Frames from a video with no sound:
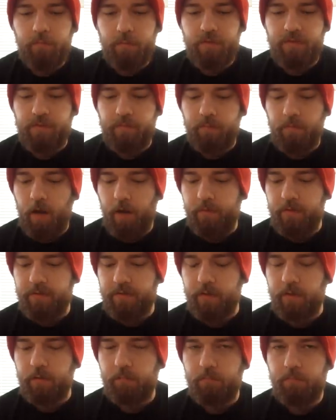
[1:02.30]
was
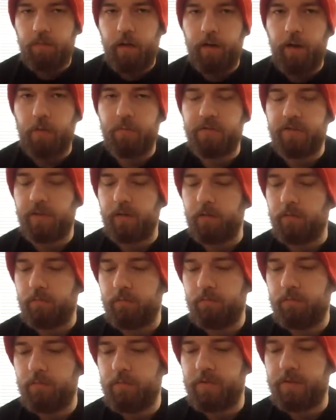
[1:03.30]
obviously announcing
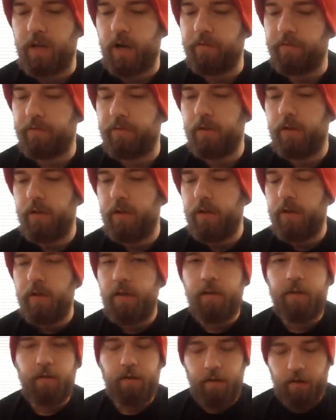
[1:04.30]
stuff.
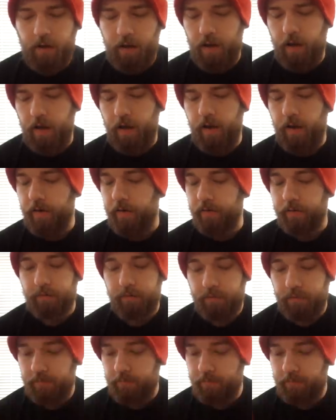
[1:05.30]
And
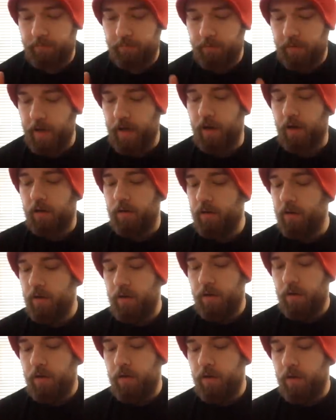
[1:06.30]
yeah,
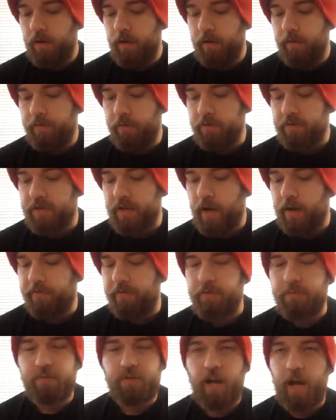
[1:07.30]
first
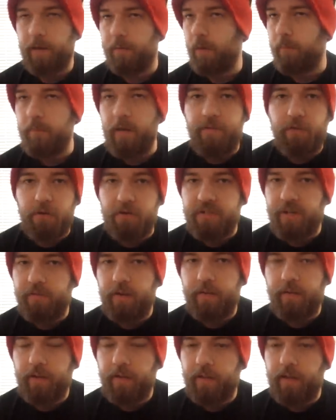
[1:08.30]
off, he was talking about Miiverse and
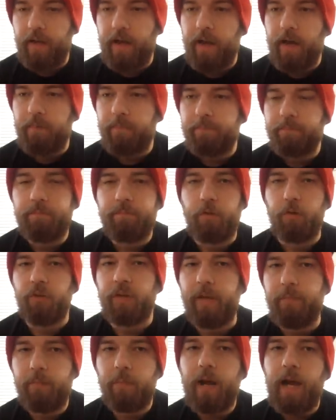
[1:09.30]
everything like that. You know,
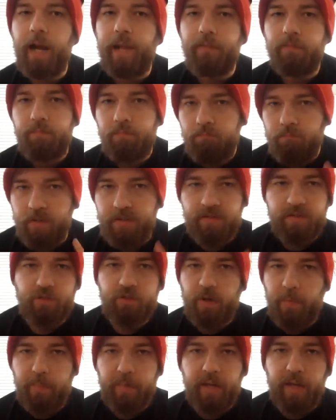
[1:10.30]
keep in mind, this is
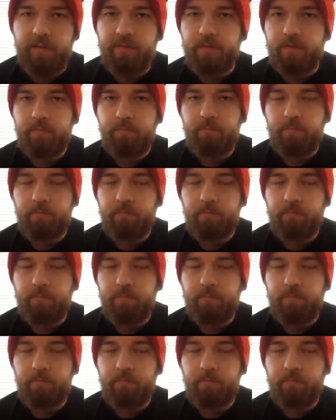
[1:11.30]
in Japanese,